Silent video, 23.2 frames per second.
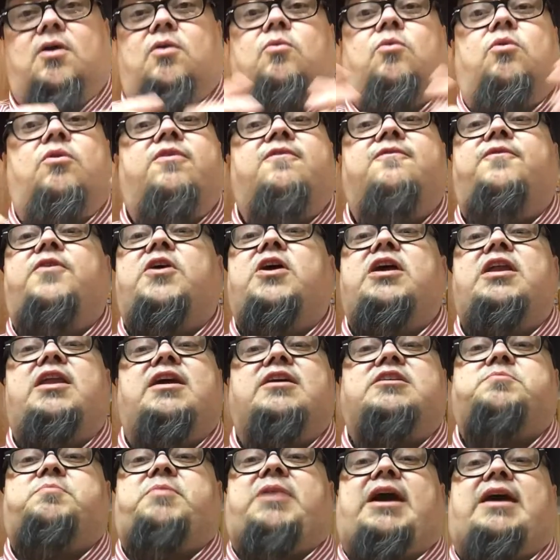Well, the very
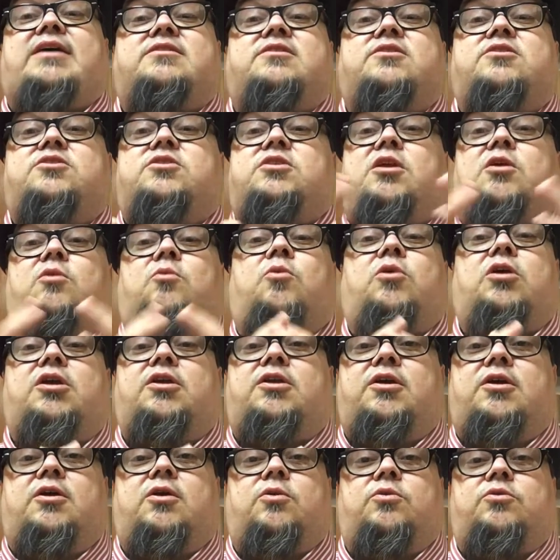next passage that I wanted
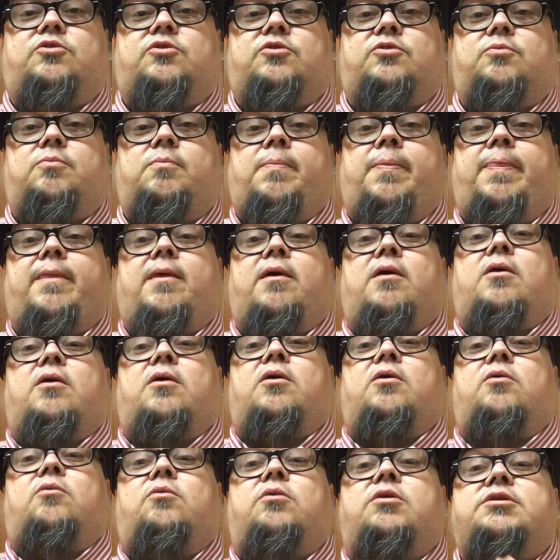to go to
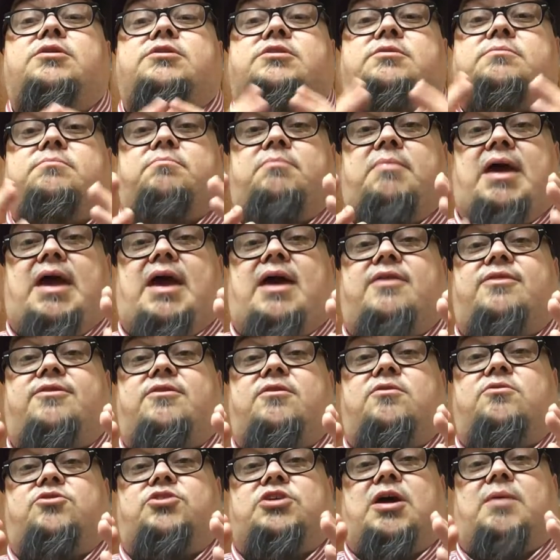was
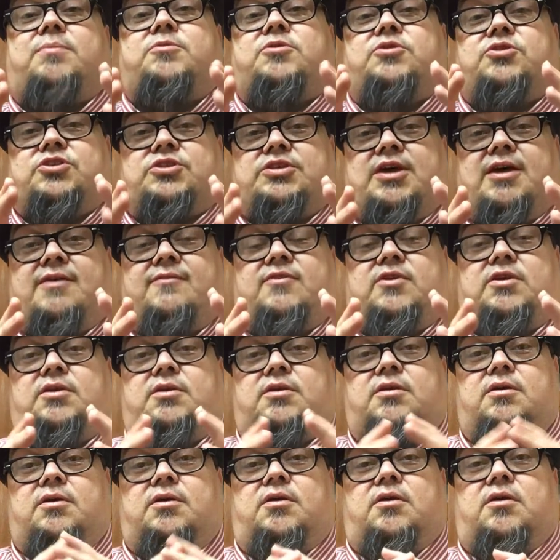Matthew chapter 7,
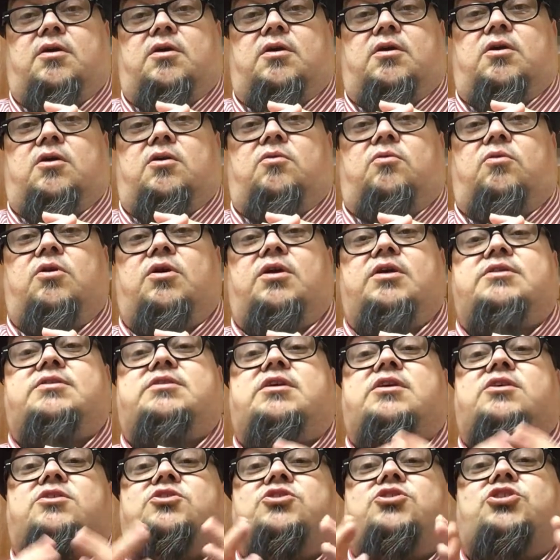where it
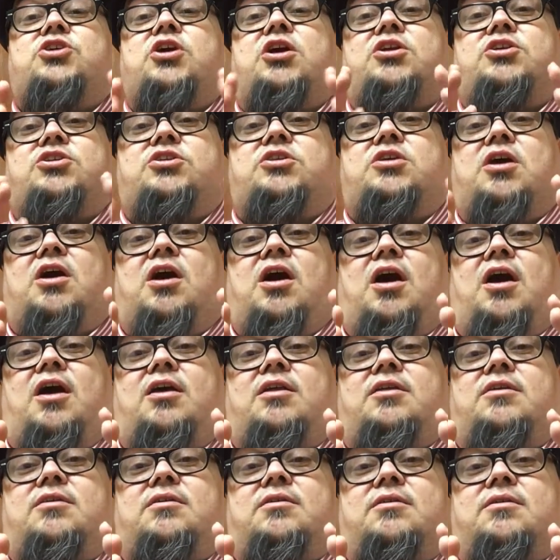says, judge
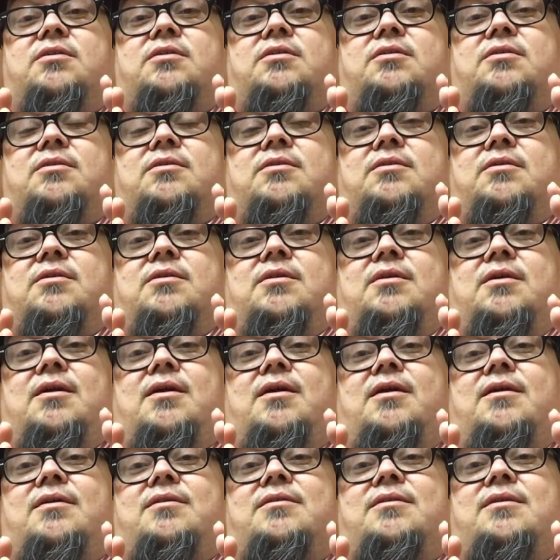not.
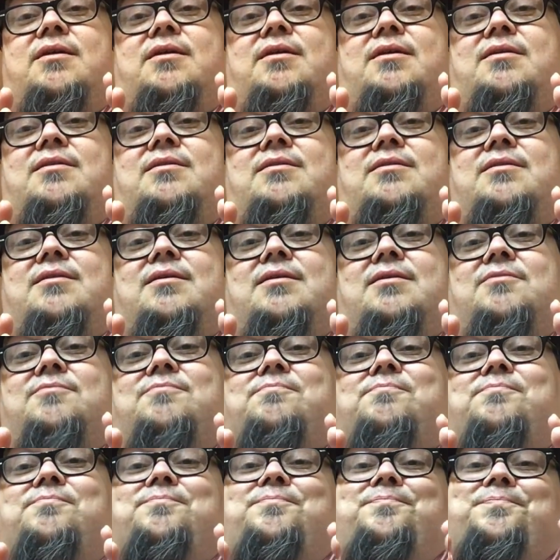And
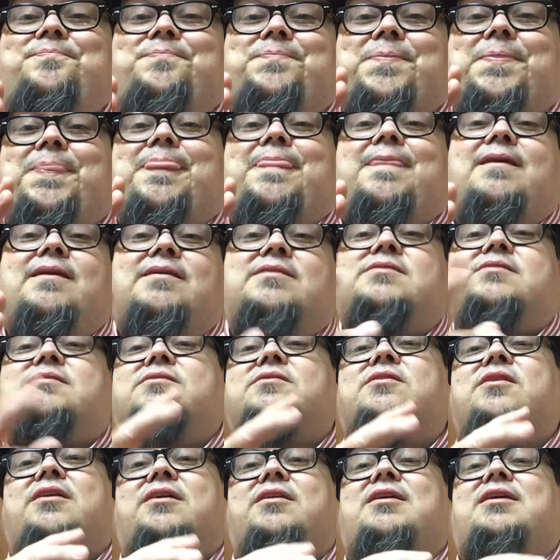let's
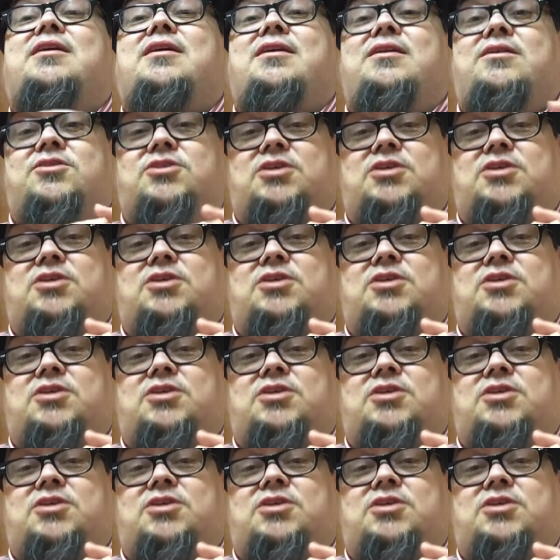look at the King